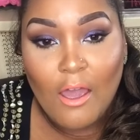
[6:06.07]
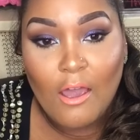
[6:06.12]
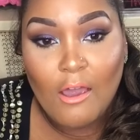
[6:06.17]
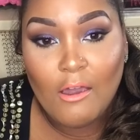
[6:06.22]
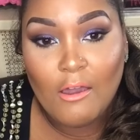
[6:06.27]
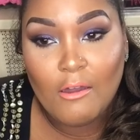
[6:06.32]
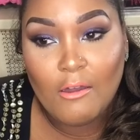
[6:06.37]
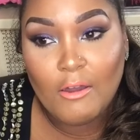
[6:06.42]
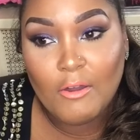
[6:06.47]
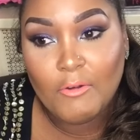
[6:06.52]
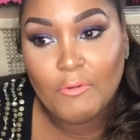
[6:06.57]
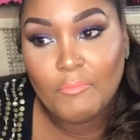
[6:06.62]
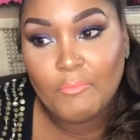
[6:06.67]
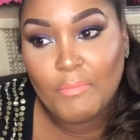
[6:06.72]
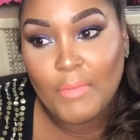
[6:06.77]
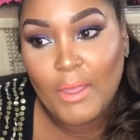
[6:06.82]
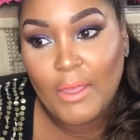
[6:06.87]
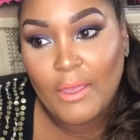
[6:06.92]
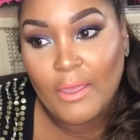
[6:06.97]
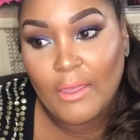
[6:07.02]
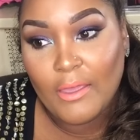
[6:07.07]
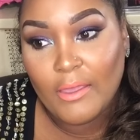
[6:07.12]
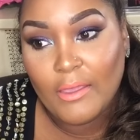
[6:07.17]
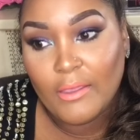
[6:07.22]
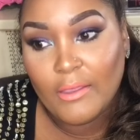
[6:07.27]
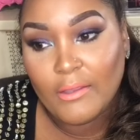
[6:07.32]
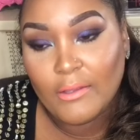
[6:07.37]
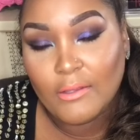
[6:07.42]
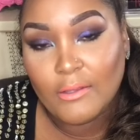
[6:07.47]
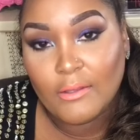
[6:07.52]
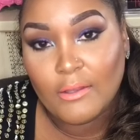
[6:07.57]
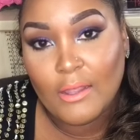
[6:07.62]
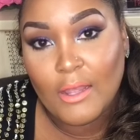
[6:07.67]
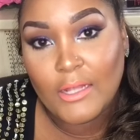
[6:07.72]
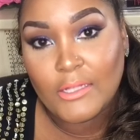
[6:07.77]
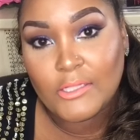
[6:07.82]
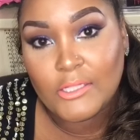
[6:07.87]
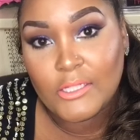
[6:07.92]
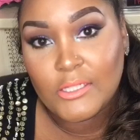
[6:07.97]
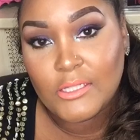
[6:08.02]
And
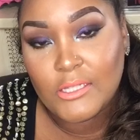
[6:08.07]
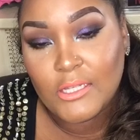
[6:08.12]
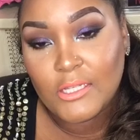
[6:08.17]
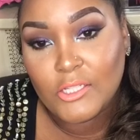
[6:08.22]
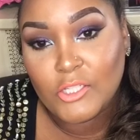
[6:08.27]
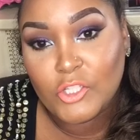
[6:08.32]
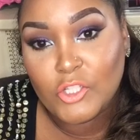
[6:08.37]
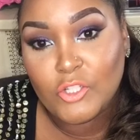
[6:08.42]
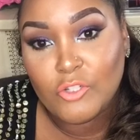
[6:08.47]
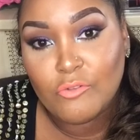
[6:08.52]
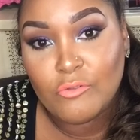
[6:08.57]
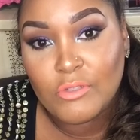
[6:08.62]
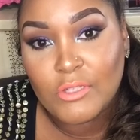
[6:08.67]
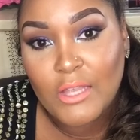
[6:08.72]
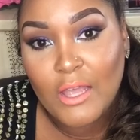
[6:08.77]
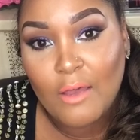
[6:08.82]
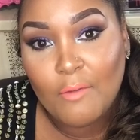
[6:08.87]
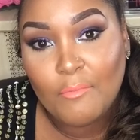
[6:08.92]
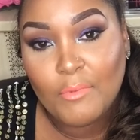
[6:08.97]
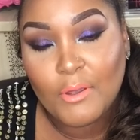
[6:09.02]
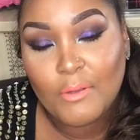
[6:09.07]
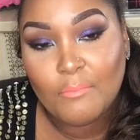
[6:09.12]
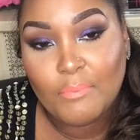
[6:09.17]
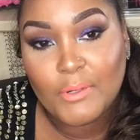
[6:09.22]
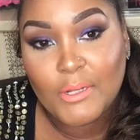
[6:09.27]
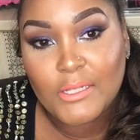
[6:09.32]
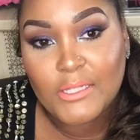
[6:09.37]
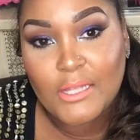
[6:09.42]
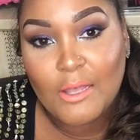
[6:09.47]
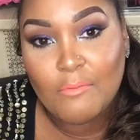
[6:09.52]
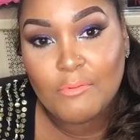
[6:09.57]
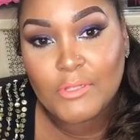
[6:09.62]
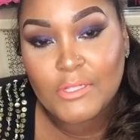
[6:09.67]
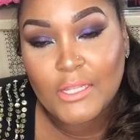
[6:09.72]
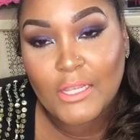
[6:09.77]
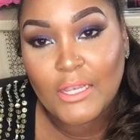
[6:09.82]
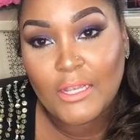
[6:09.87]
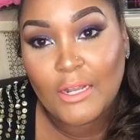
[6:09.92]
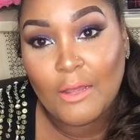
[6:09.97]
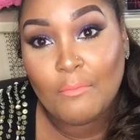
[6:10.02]
I just didn't choose that one. Plus, I was
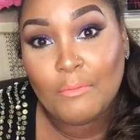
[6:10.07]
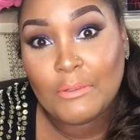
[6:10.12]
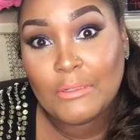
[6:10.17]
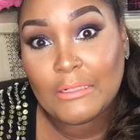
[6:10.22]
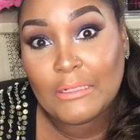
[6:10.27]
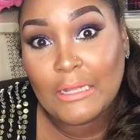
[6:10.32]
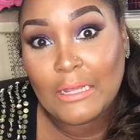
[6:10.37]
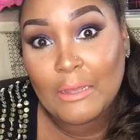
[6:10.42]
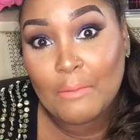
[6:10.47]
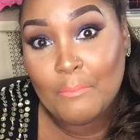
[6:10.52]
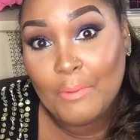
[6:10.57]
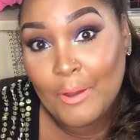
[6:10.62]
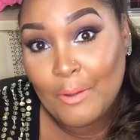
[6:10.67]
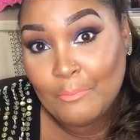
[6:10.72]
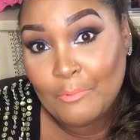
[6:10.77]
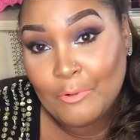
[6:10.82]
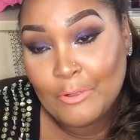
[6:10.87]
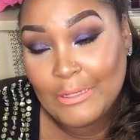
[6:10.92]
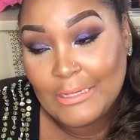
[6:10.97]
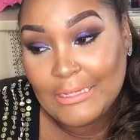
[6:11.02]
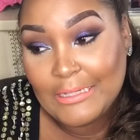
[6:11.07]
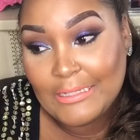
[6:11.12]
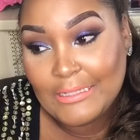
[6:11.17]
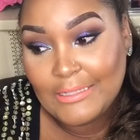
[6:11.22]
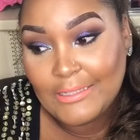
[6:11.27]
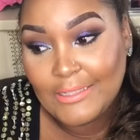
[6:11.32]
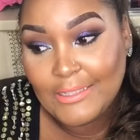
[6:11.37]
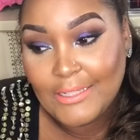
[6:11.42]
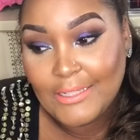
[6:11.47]
scared I would look like a bobblehead.